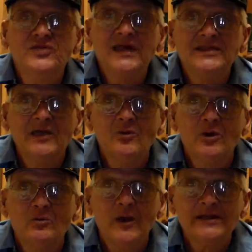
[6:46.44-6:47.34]
that they
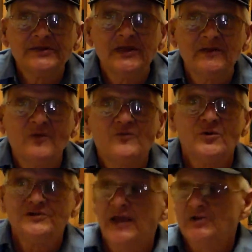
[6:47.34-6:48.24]
were arrested
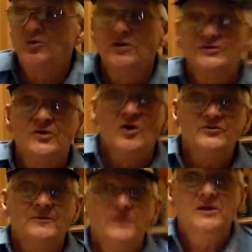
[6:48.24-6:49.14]
for sexual
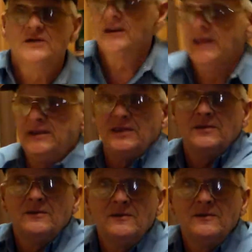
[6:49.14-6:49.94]
assault of a young lady.